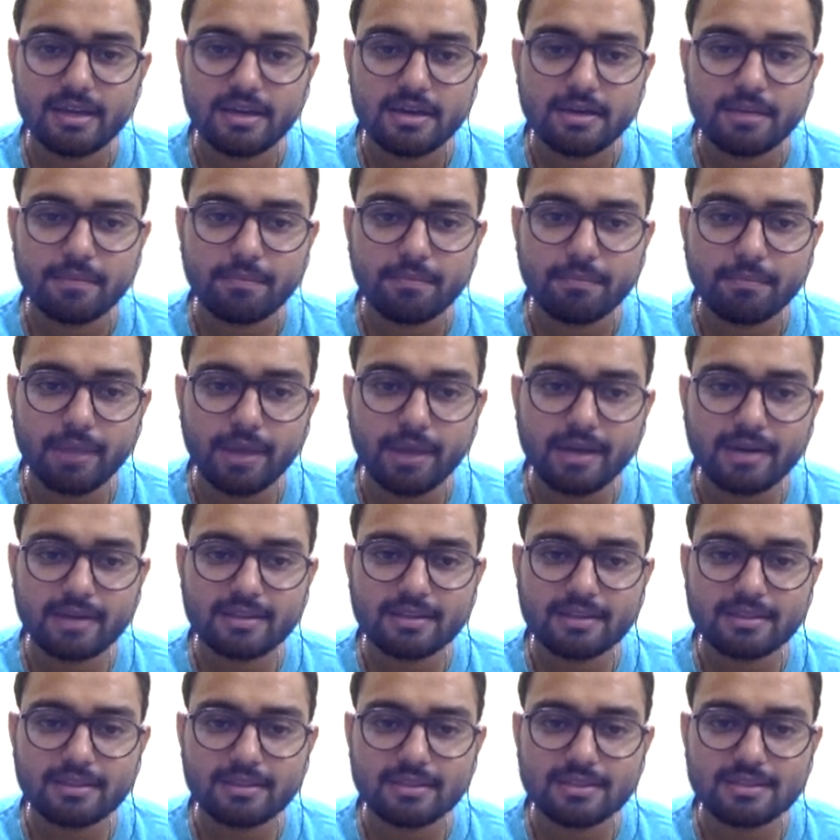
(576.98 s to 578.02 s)

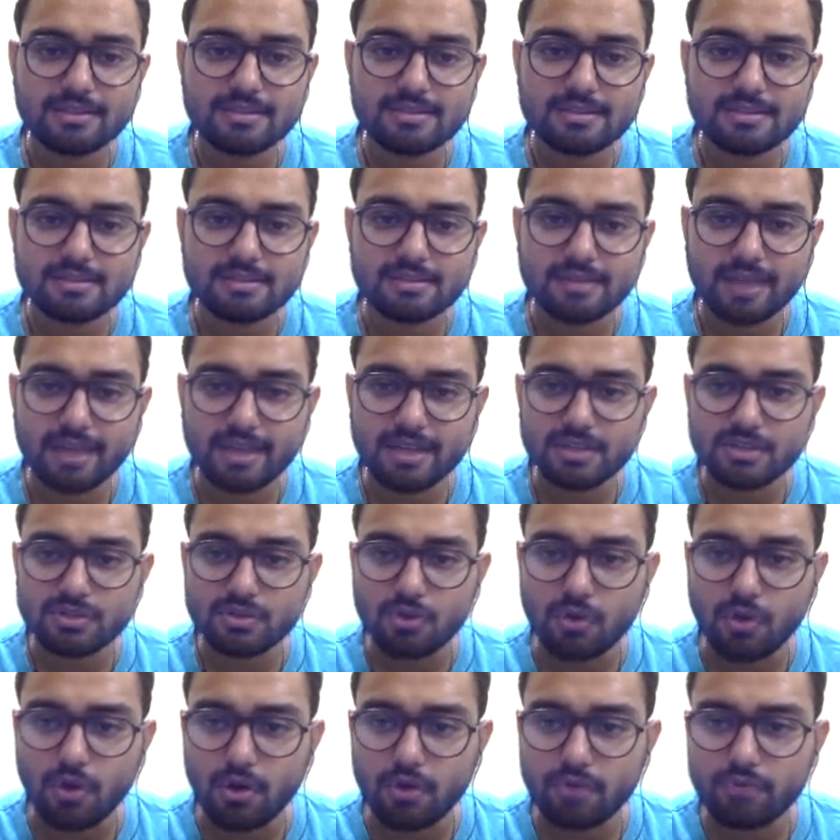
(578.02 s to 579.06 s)
but this range
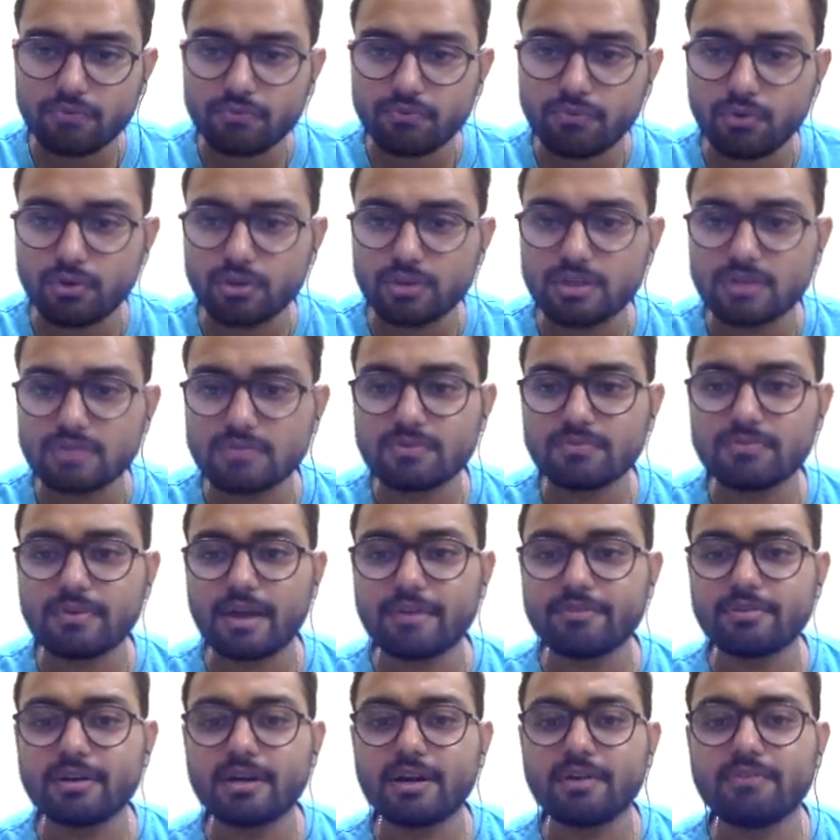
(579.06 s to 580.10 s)
of
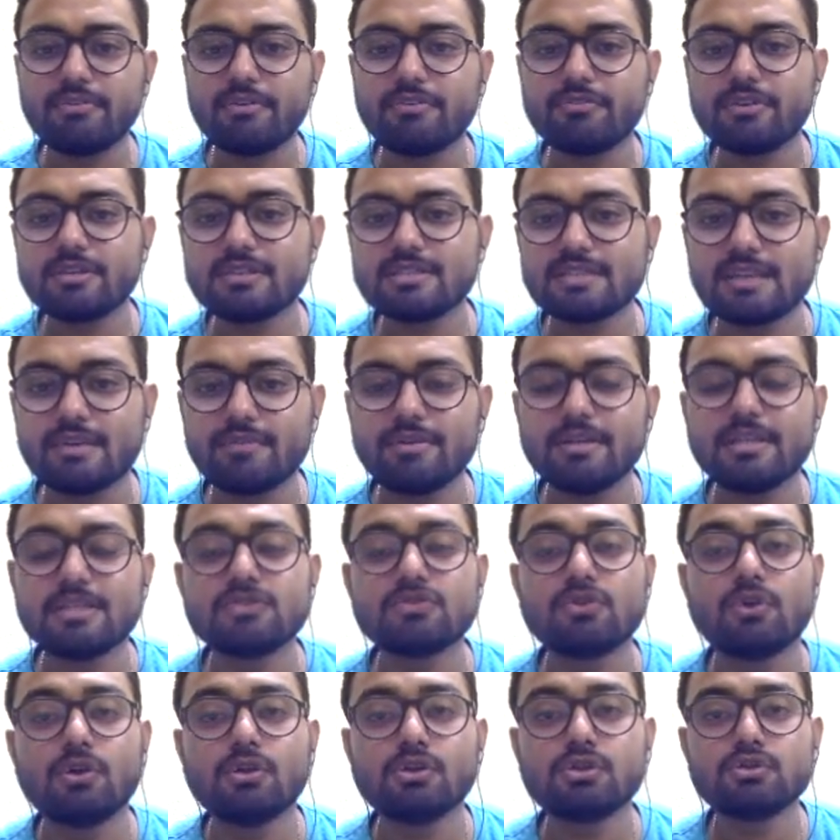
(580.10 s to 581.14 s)
4,557
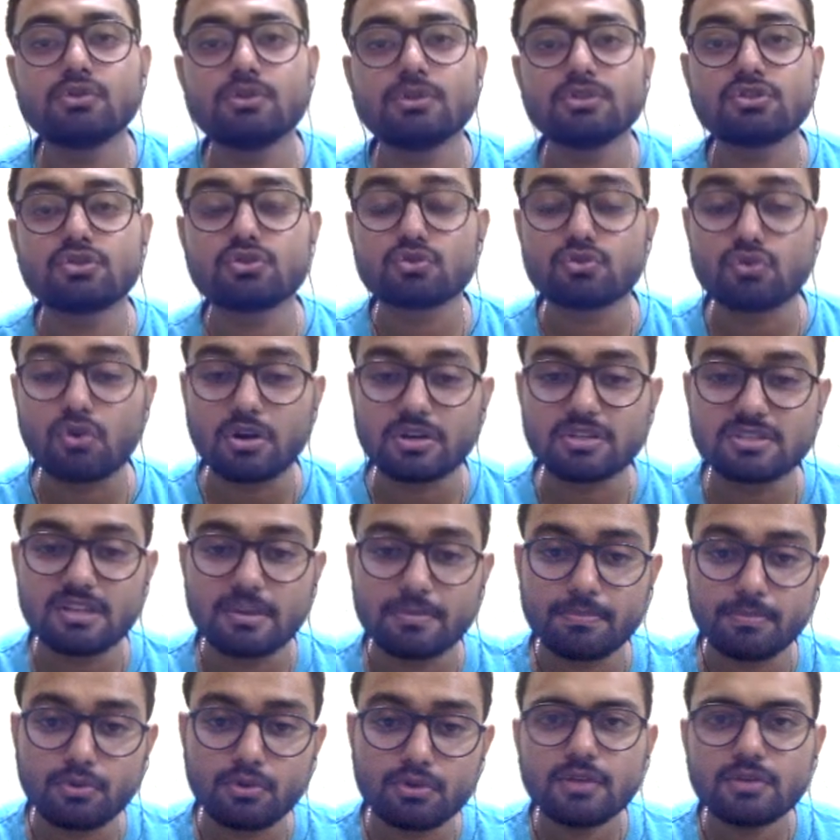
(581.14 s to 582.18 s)
is also a strong
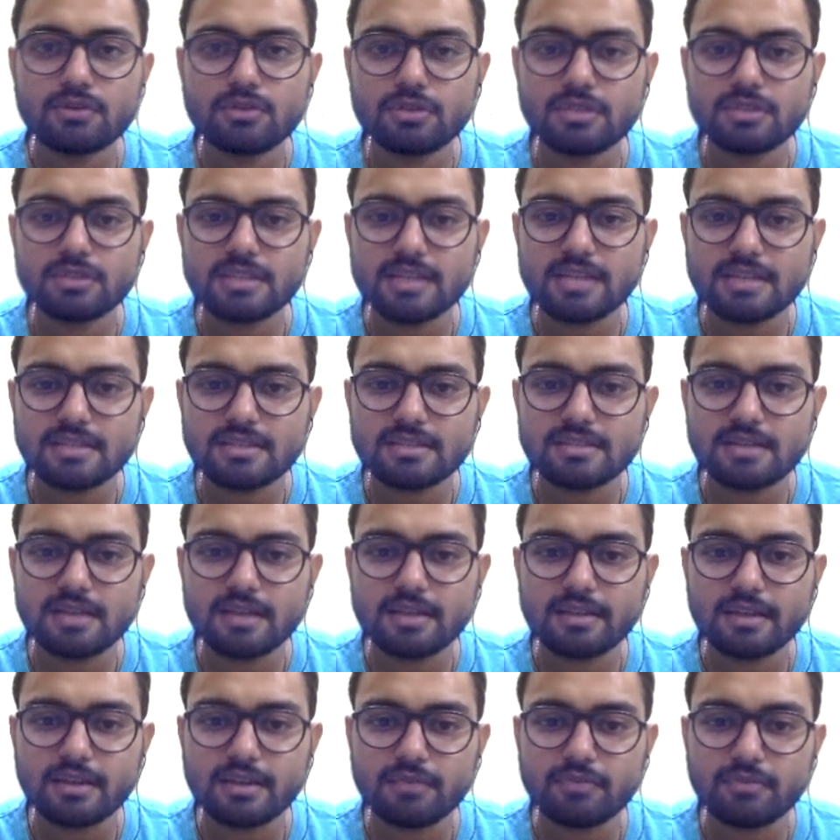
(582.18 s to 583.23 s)
support. So the chances
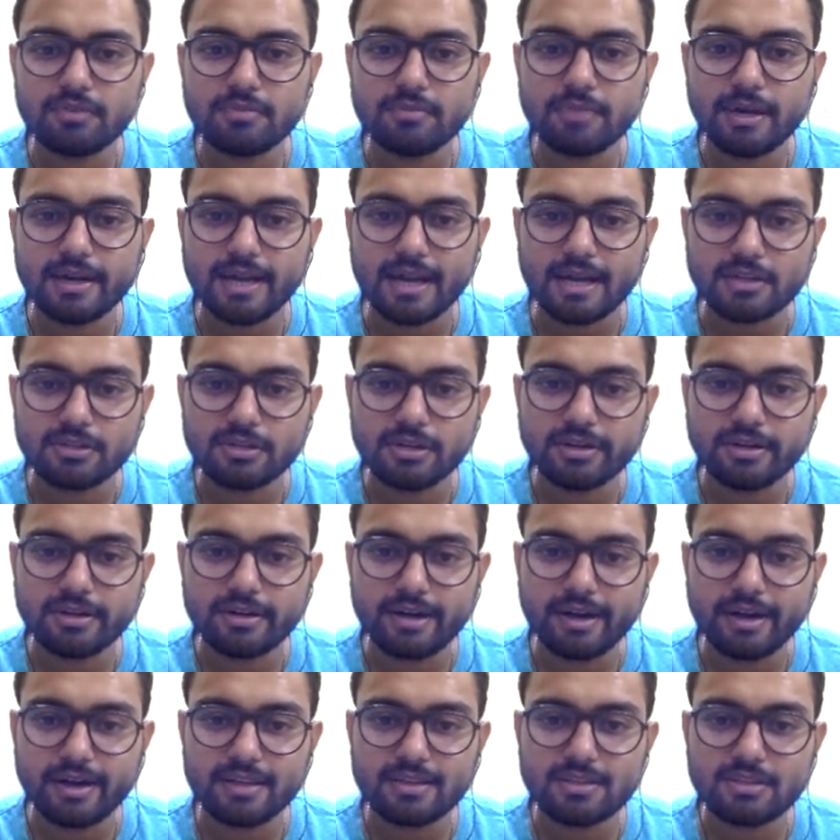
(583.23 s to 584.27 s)
are that we might actually
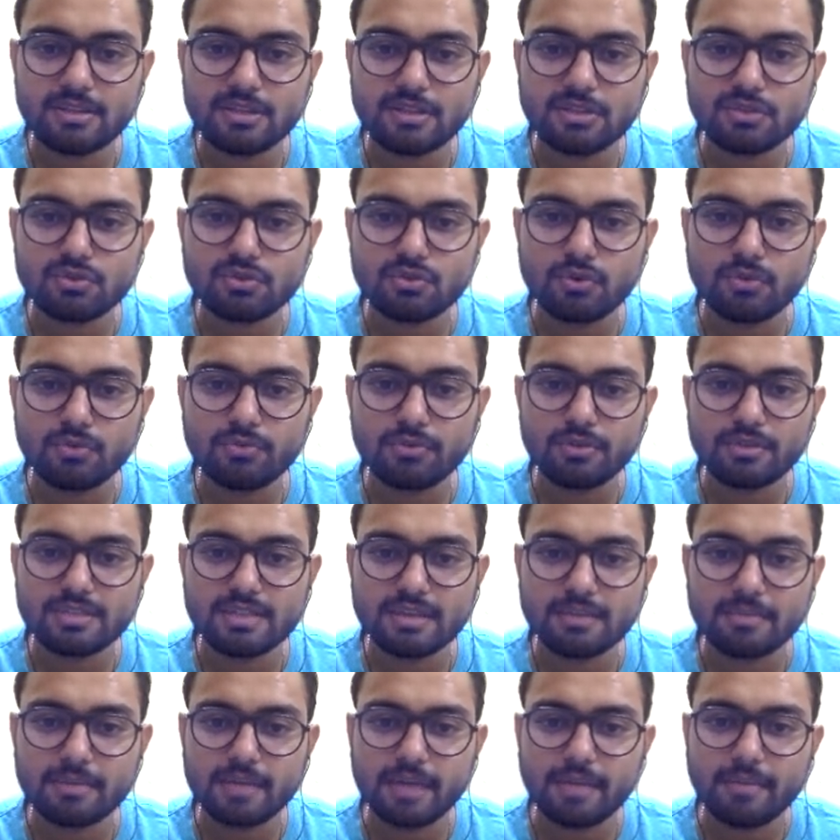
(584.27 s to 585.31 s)
trade in this zone for
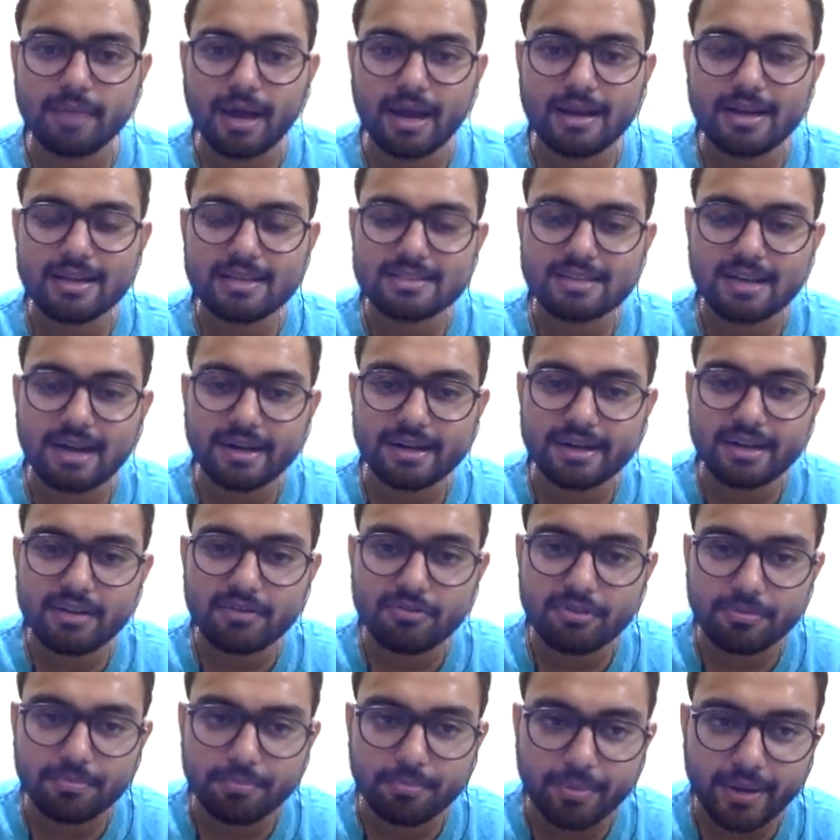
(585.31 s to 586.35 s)
some time, unless and until
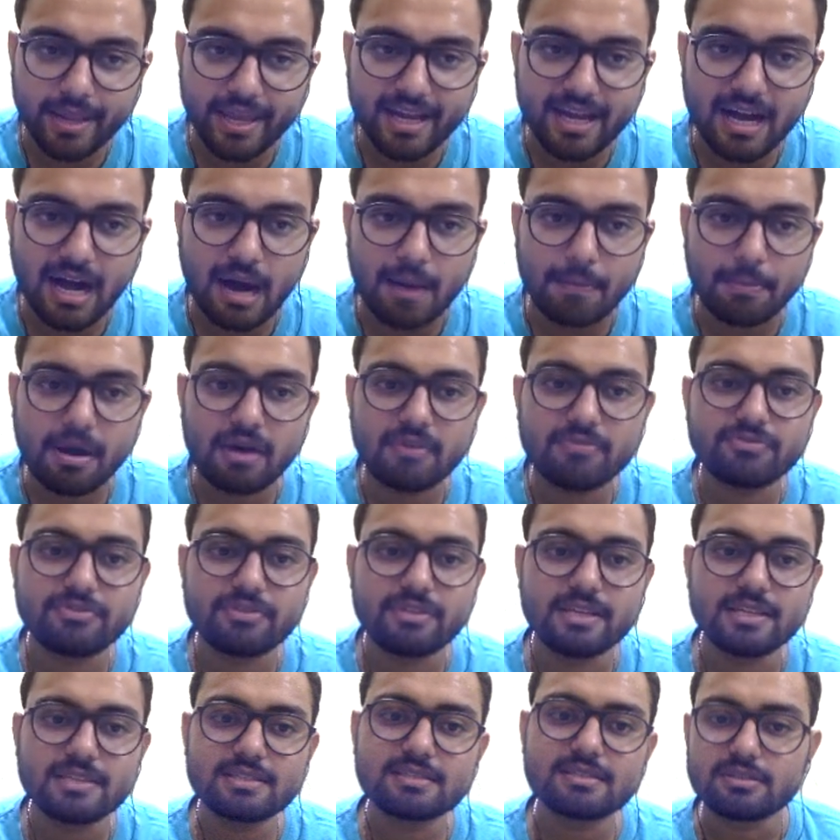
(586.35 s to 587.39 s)
we break above
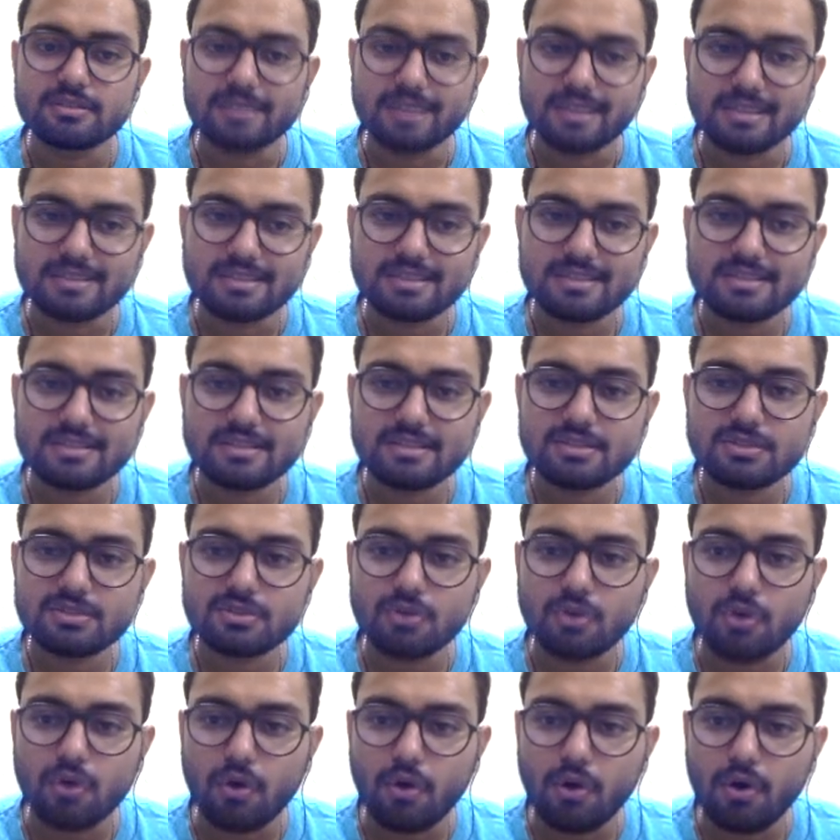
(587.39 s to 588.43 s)
this resistance
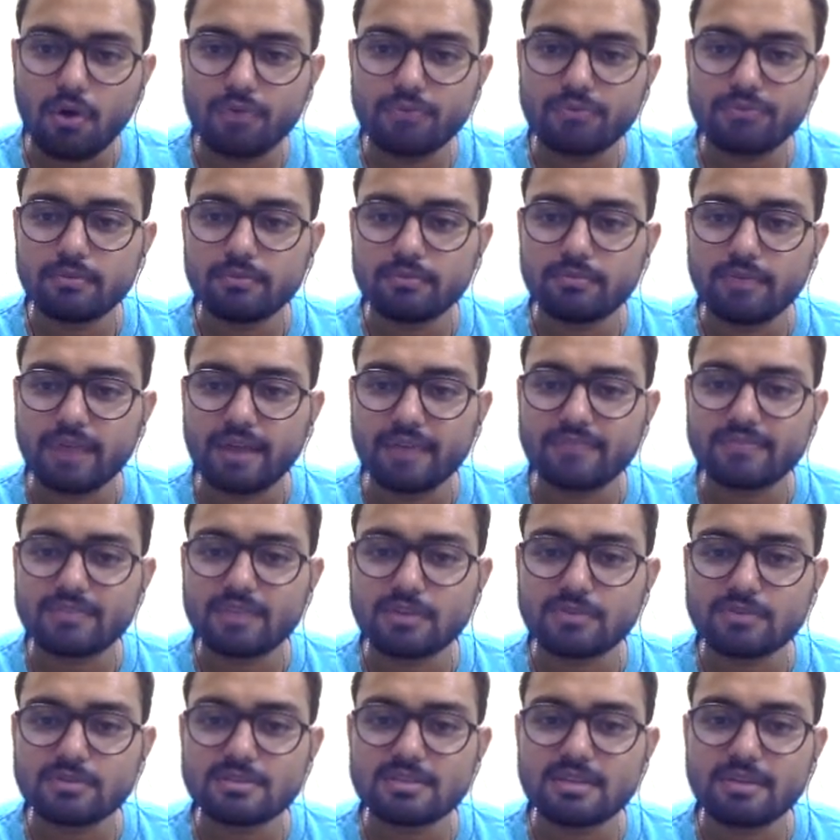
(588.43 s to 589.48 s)
of
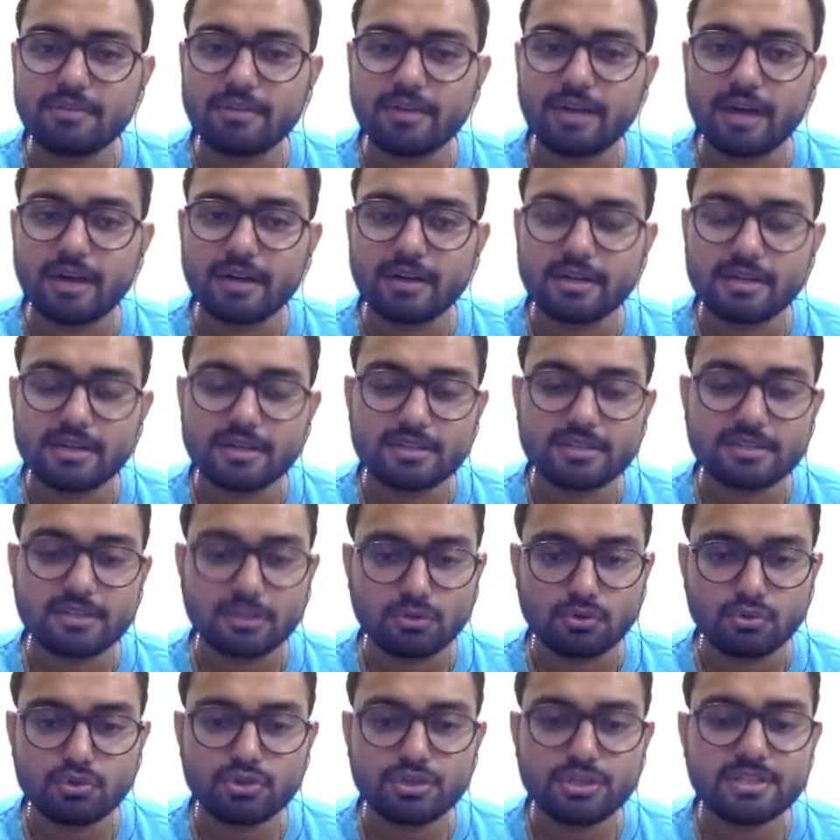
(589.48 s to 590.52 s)
5,700
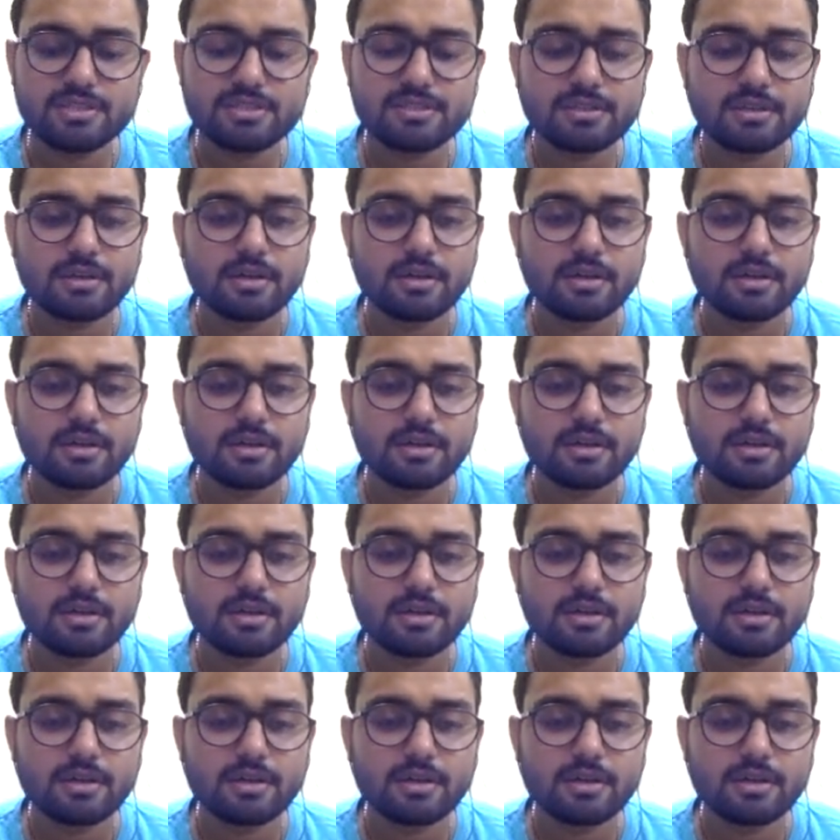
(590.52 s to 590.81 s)
satoshis.